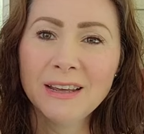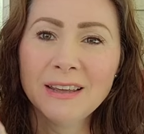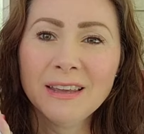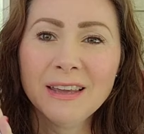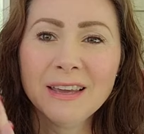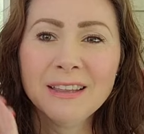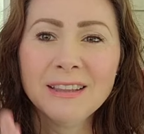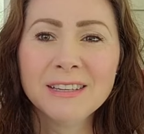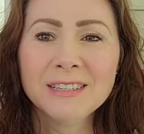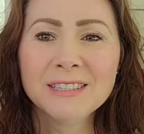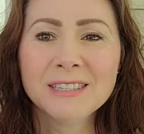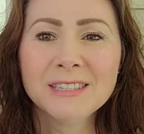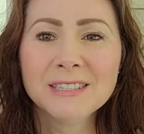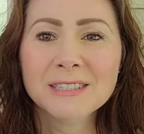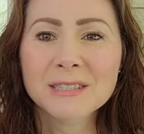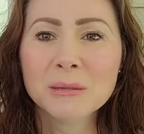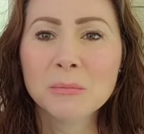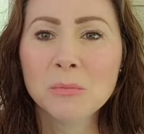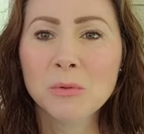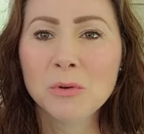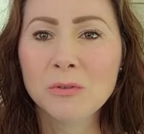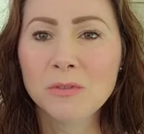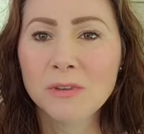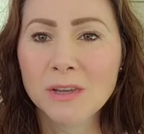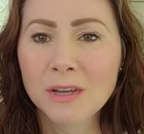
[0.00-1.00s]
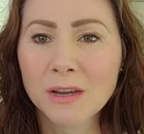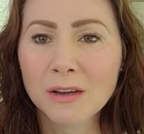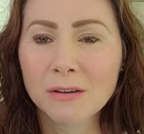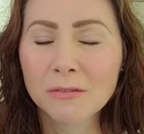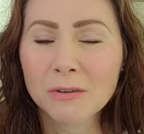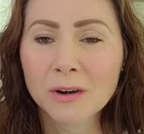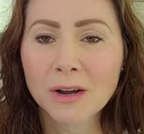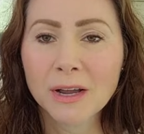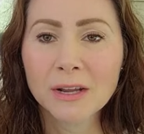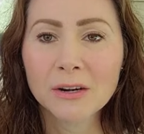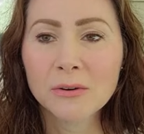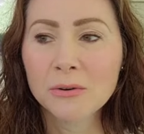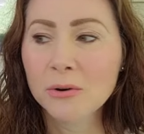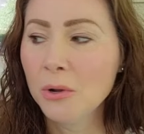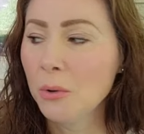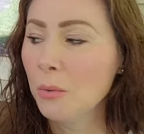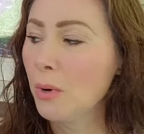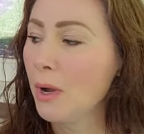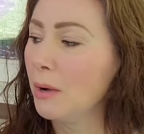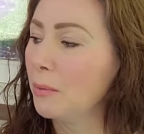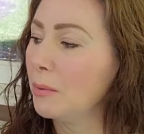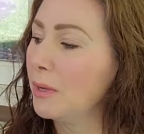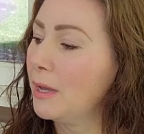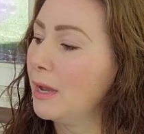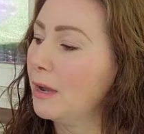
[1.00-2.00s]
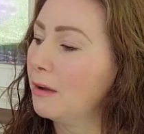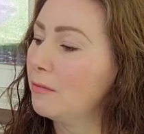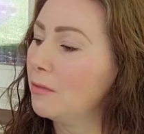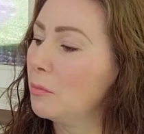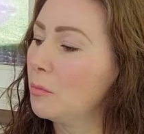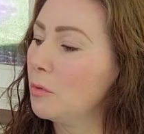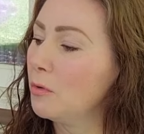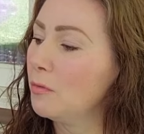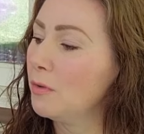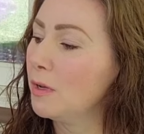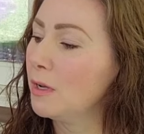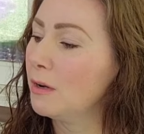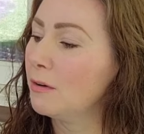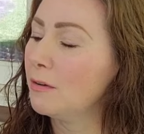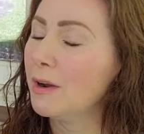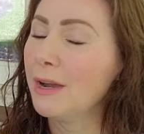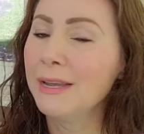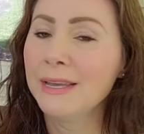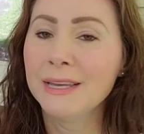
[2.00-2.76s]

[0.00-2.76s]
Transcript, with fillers: Again, this is the movie cover. I don't know why we have the movie cover.